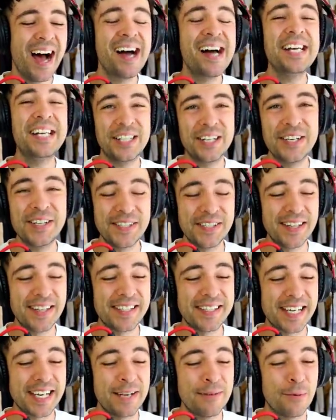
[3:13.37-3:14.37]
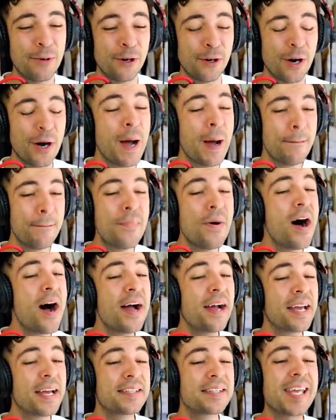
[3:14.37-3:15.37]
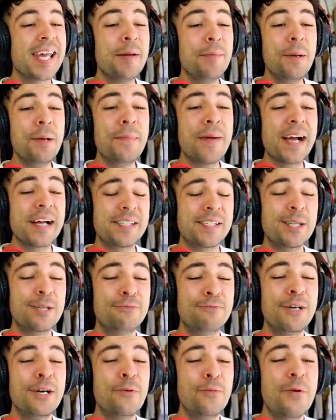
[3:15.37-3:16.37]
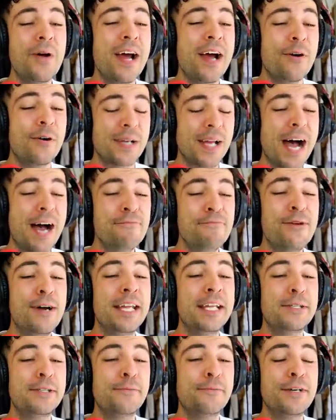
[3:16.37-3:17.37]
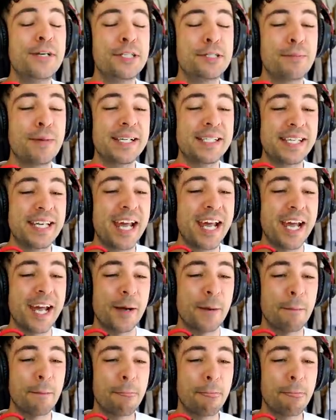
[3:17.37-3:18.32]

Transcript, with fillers: I can't do this anymore. Mark, take me back to the real world. I'm ready to finish my dare.